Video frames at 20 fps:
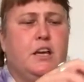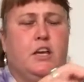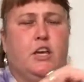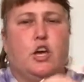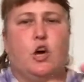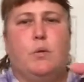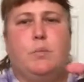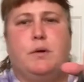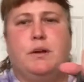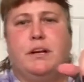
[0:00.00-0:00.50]
You
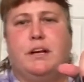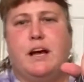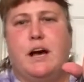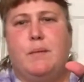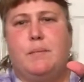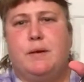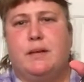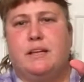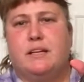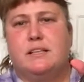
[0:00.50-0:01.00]
open it
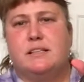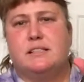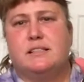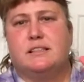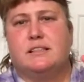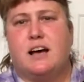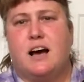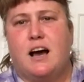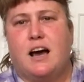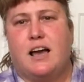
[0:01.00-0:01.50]
up, it is
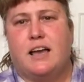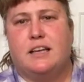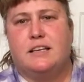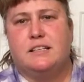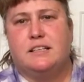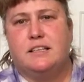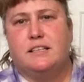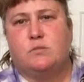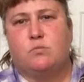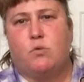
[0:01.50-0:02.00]

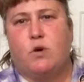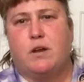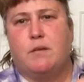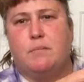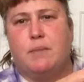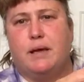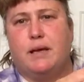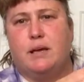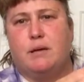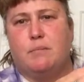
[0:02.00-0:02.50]
lined. It's one
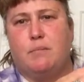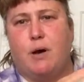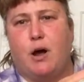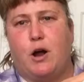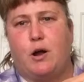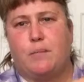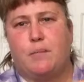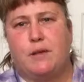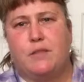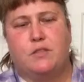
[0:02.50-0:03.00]
big
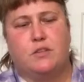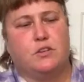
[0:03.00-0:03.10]
compartment.